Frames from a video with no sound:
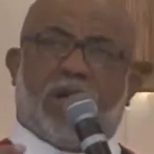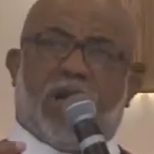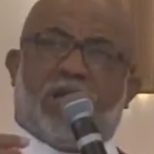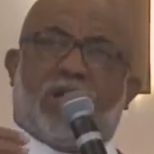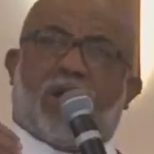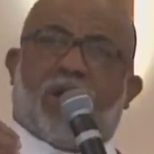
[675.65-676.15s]

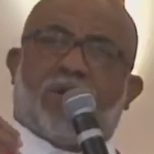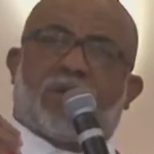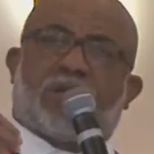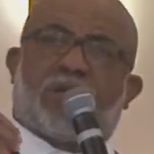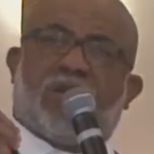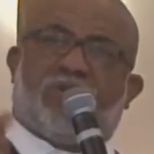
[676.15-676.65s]
and
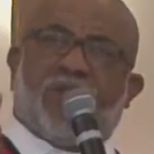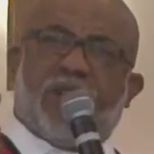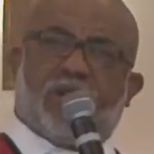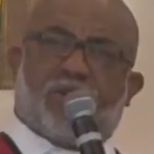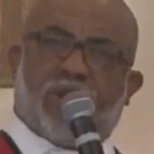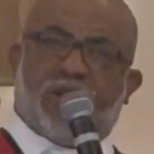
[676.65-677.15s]
cursed the
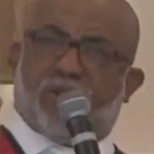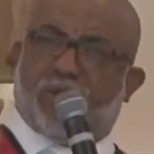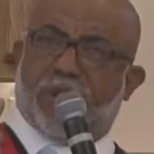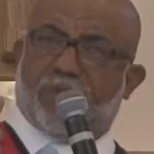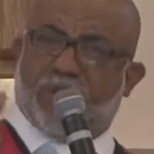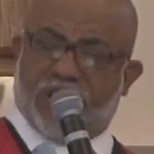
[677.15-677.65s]
fig tree. You
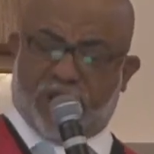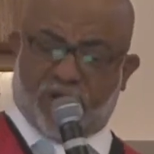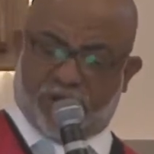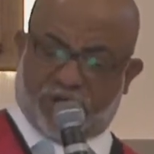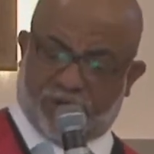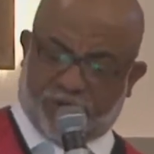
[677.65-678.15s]
remember when he
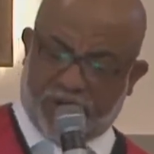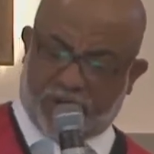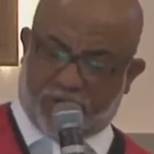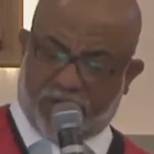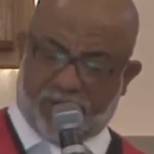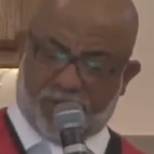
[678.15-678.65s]
cursed the fig
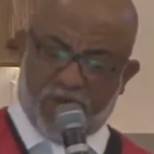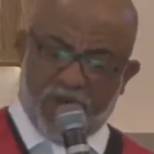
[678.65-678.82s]
tree?